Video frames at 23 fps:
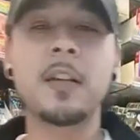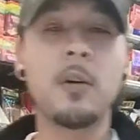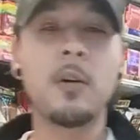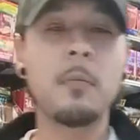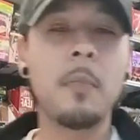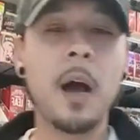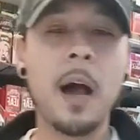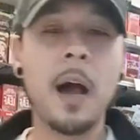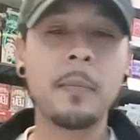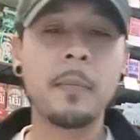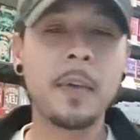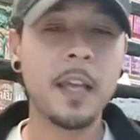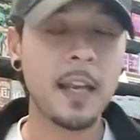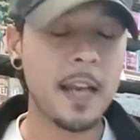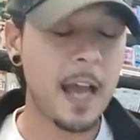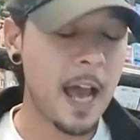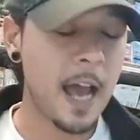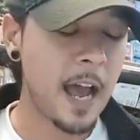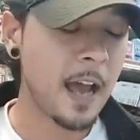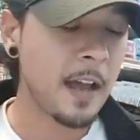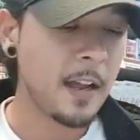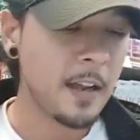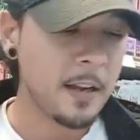mom
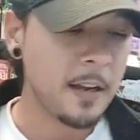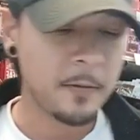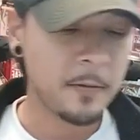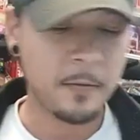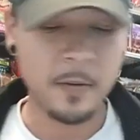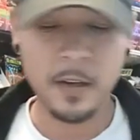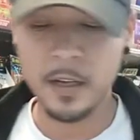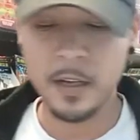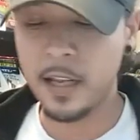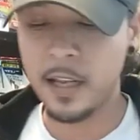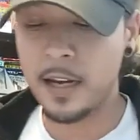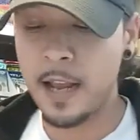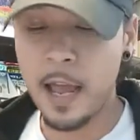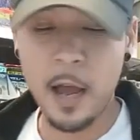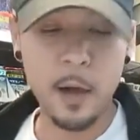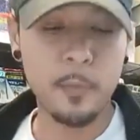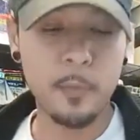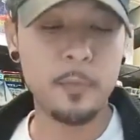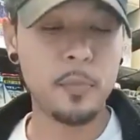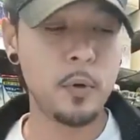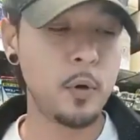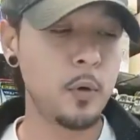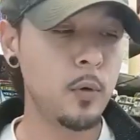cannot fucking
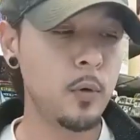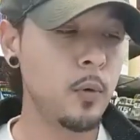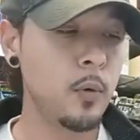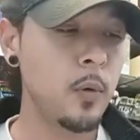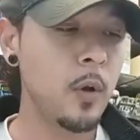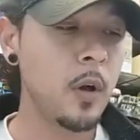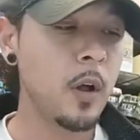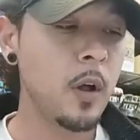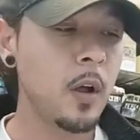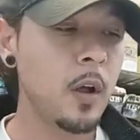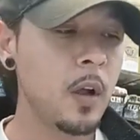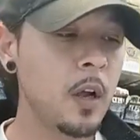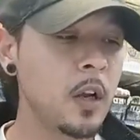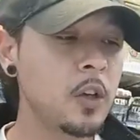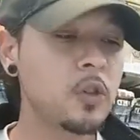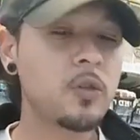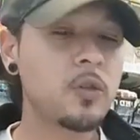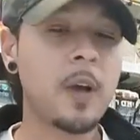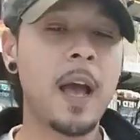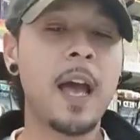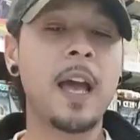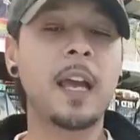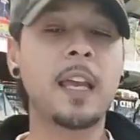help you
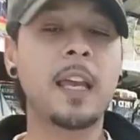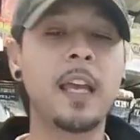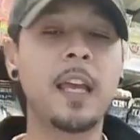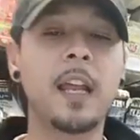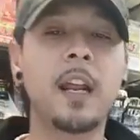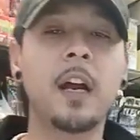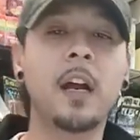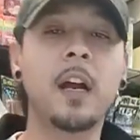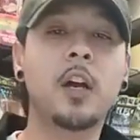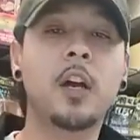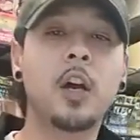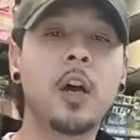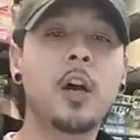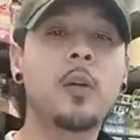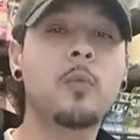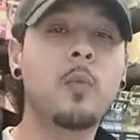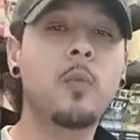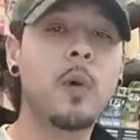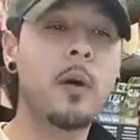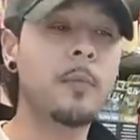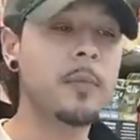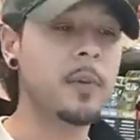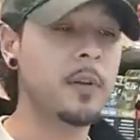try to get a good
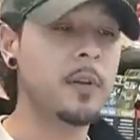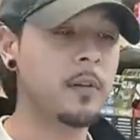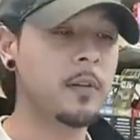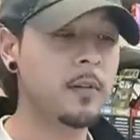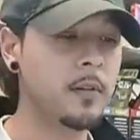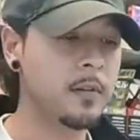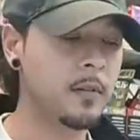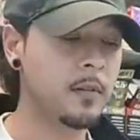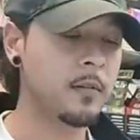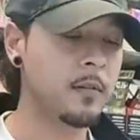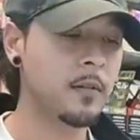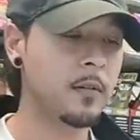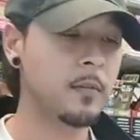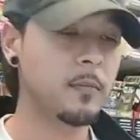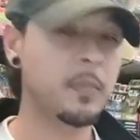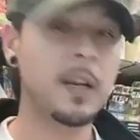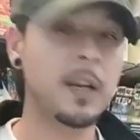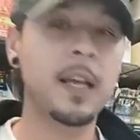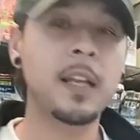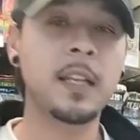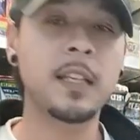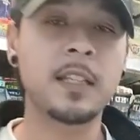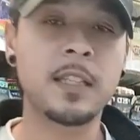woman.
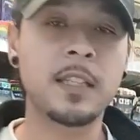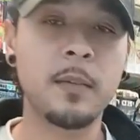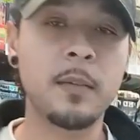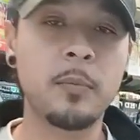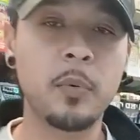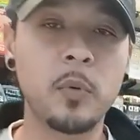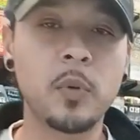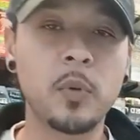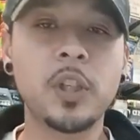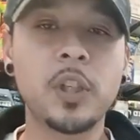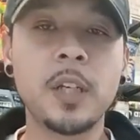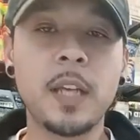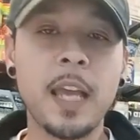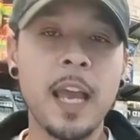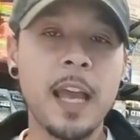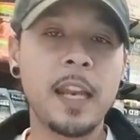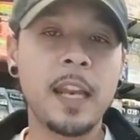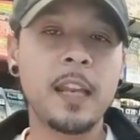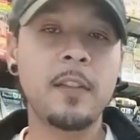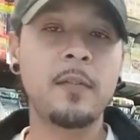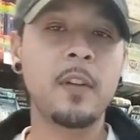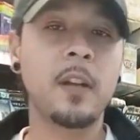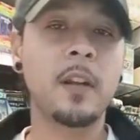Plain and simple. She can't
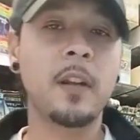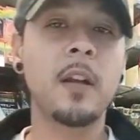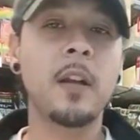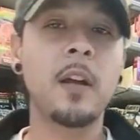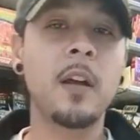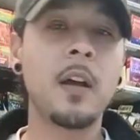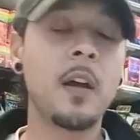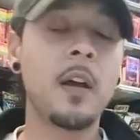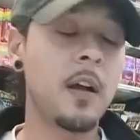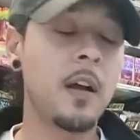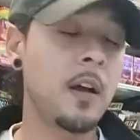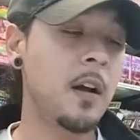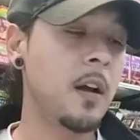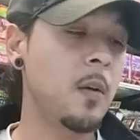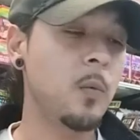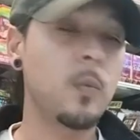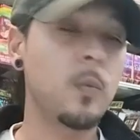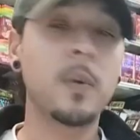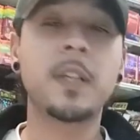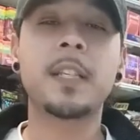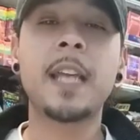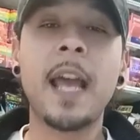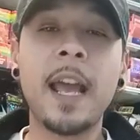even
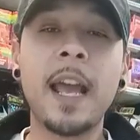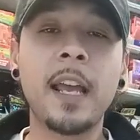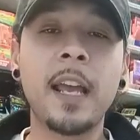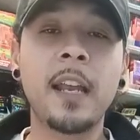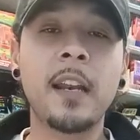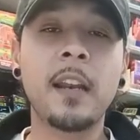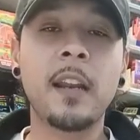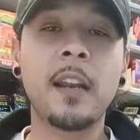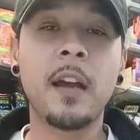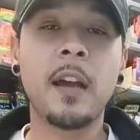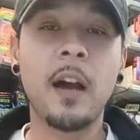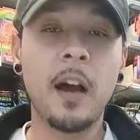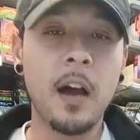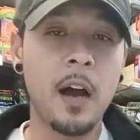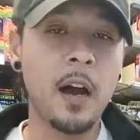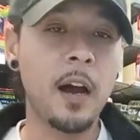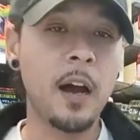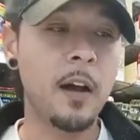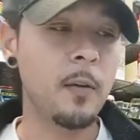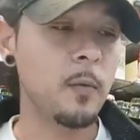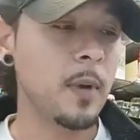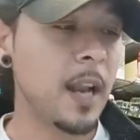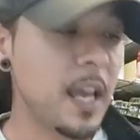retain
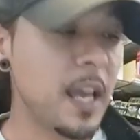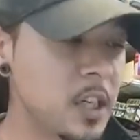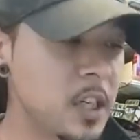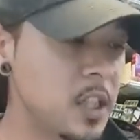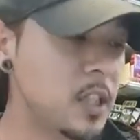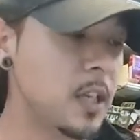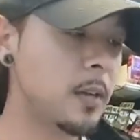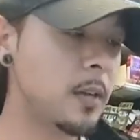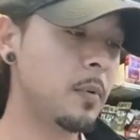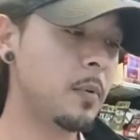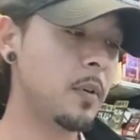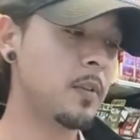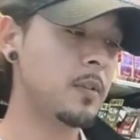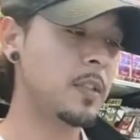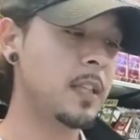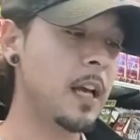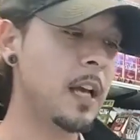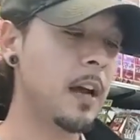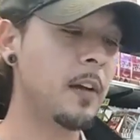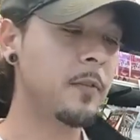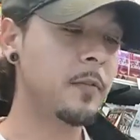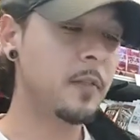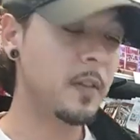a relationship
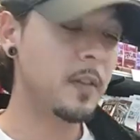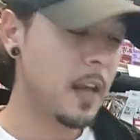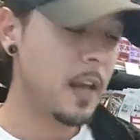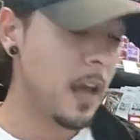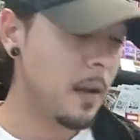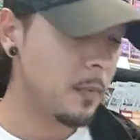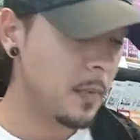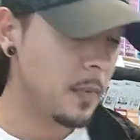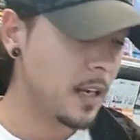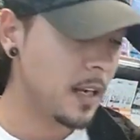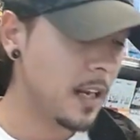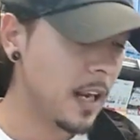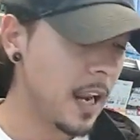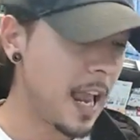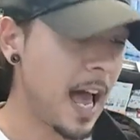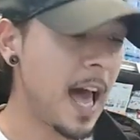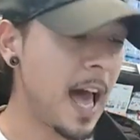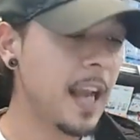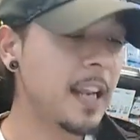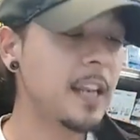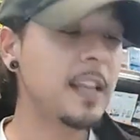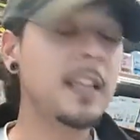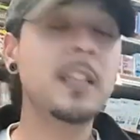herself. You know what I mean? A
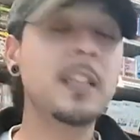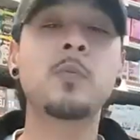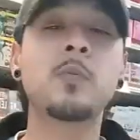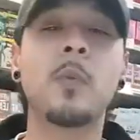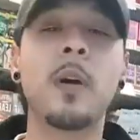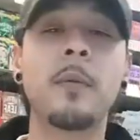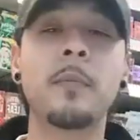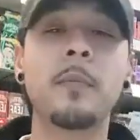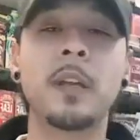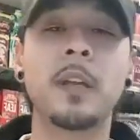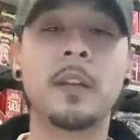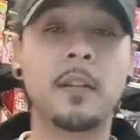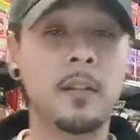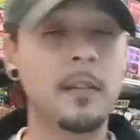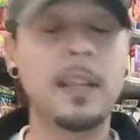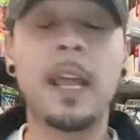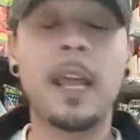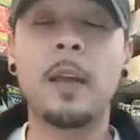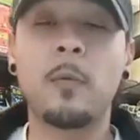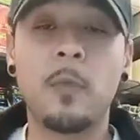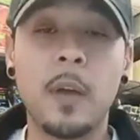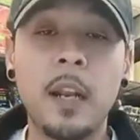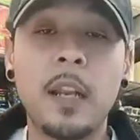lot of these women,
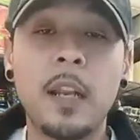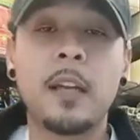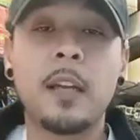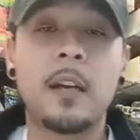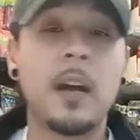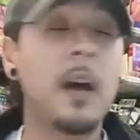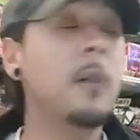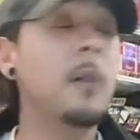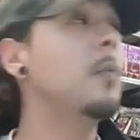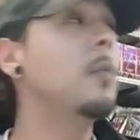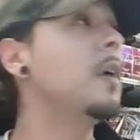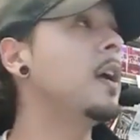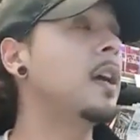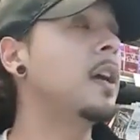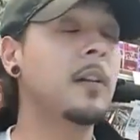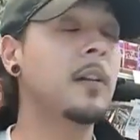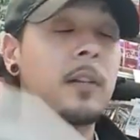they really come with,